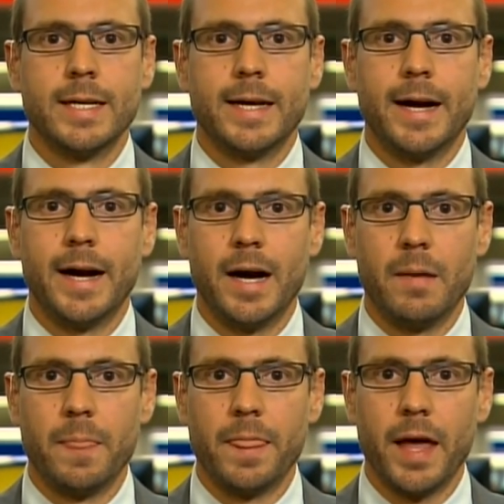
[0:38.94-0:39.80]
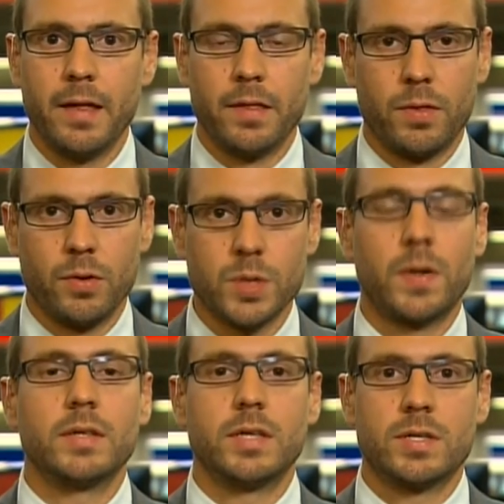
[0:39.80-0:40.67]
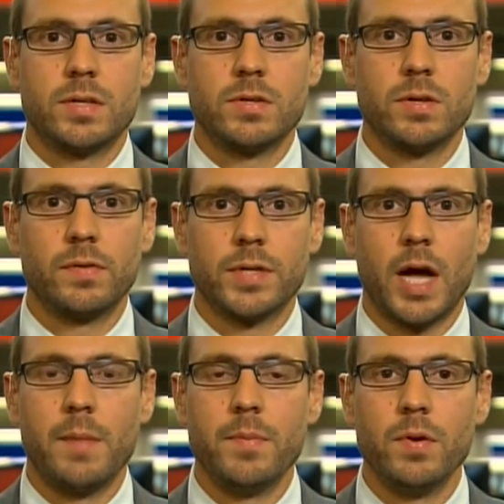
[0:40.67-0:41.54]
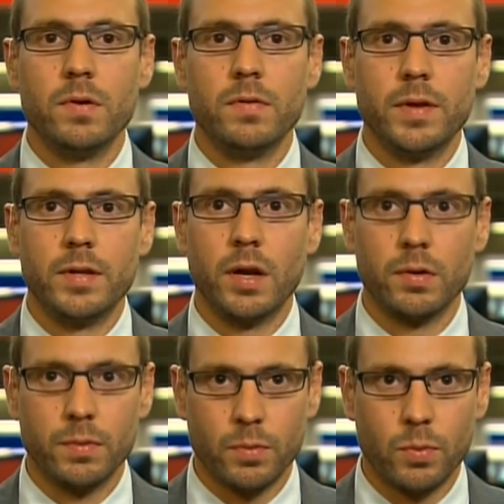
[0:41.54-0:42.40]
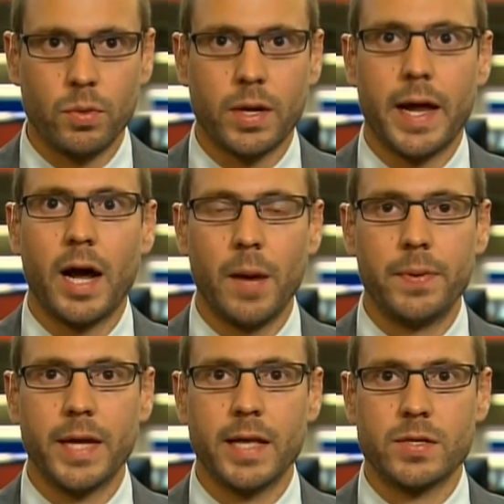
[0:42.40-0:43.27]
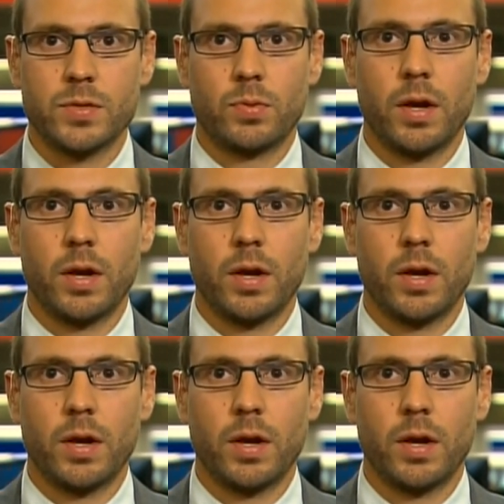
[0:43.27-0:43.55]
um, that those politicians over time move. And, you know, we're kind of up against one